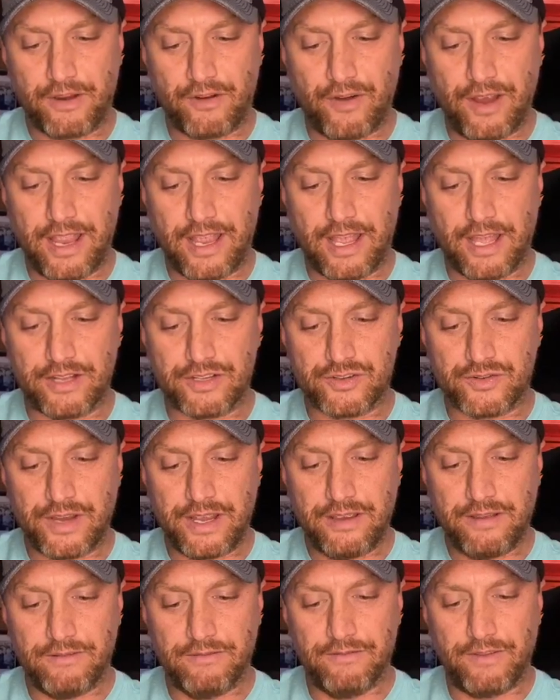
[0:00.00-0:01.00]
Creek
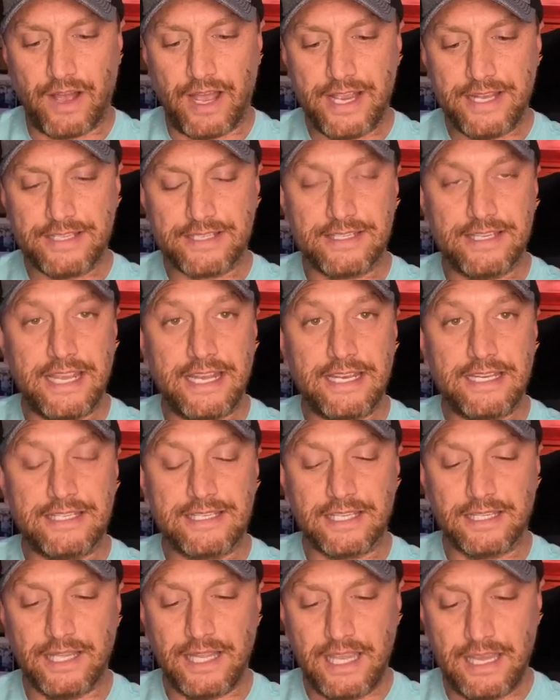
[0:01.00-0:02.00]
country, VINES needed
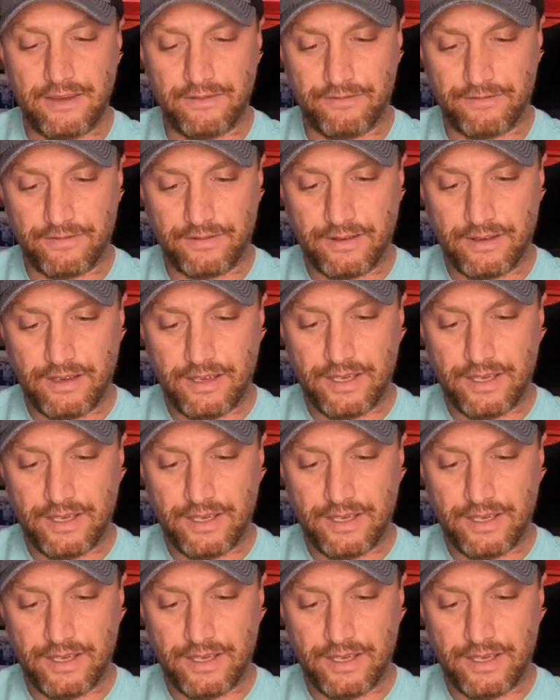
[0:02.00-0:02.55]
to leave,